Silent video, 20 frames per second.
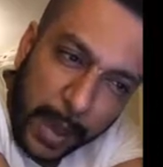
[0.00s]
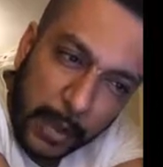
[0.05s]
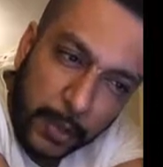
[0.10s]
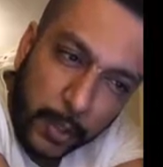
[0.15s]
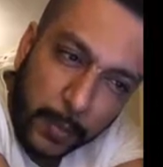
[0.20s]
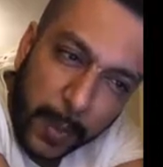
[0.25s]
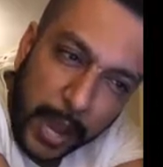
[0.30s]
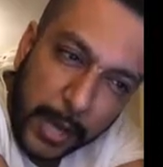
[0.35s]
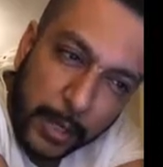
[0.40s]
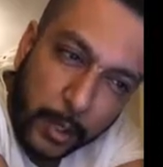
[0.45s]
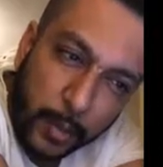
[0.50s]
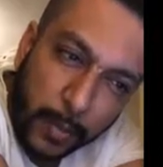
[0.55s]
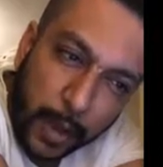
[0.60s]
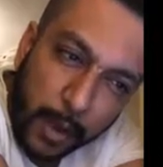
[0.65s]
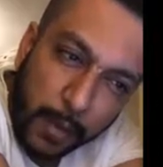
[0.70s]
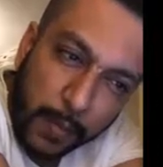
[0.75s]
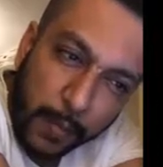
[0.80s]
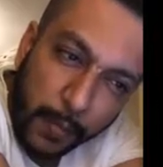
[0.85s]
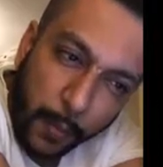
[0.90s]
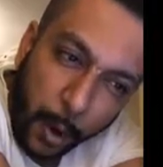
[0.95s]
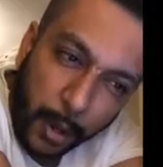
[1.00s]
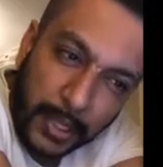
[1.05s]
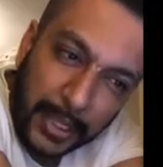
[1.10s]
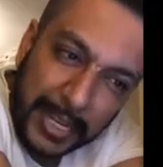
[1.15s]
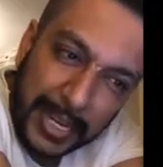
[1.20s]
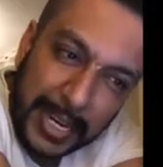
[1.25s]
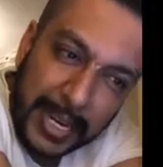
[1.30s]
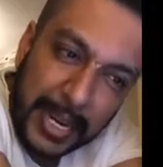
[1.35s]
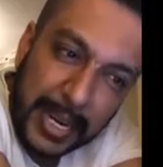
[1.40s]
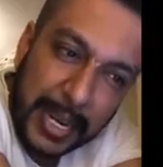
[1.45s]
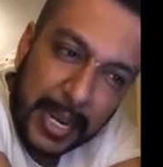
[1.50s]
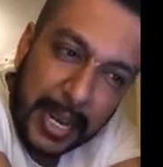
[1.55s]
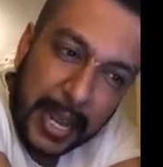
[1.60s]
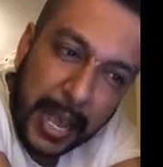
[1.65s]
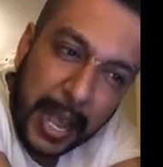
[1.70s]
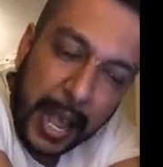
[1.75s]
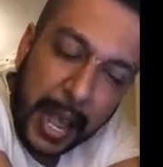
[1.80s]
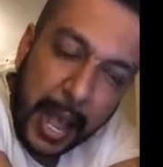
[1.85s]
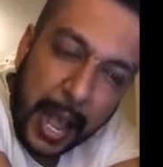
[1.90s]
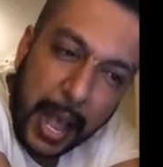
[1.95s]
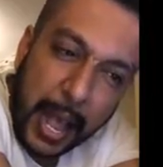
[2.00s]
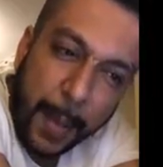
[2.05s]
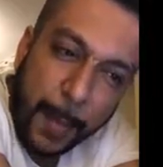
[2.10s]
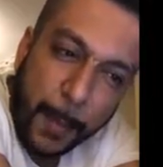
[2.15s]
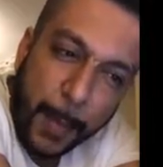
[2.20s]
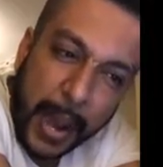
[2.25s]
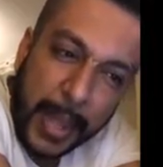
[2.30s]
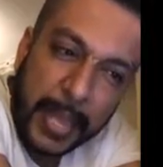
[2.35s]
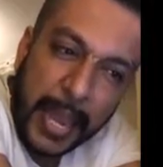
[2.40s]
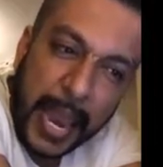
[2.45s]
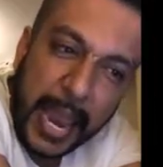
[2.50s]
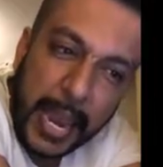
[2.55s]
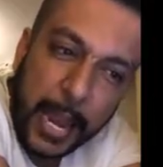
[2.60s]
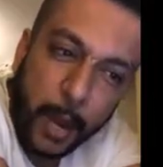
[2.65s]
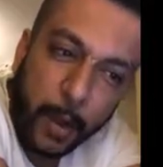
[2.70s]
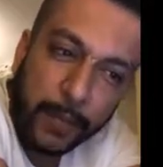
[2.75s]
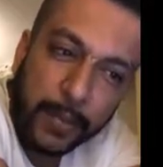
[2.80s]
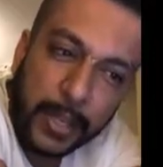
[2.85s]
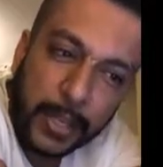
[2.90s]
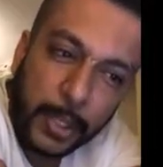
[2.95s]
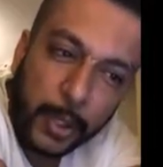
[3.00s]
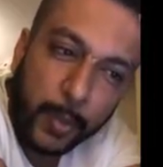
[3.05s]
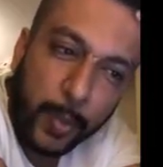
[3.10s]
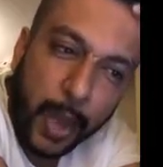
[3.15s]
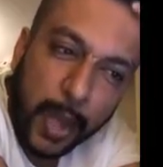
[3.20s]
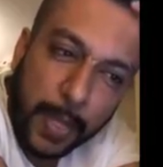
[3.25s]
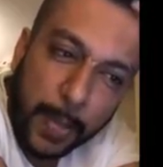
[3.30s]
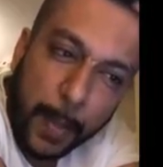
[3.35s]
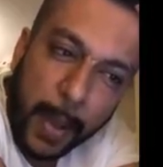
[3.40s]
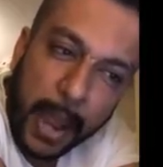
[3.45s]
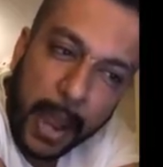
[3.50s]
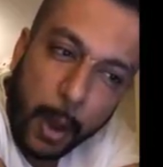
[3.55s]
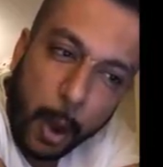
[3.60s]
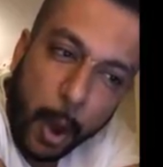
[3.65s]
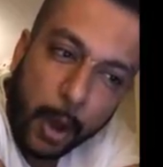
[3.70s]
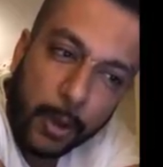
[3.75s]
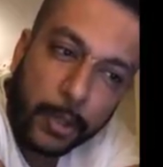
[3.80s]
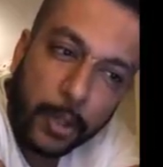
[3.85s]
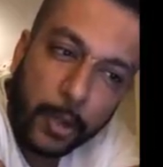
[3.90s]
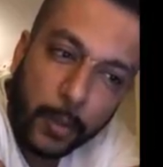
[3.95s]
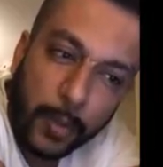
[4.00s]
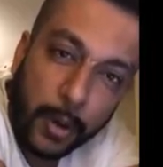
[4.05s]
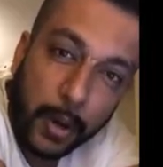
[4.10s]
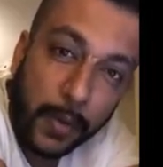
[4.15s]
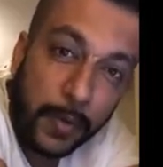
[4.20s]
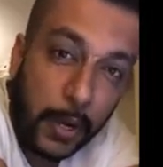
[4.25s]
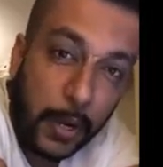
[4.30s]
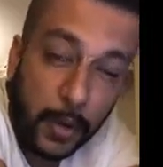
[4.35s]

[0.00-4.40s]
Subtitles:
bounce back to about 40 by the end of this month, by October.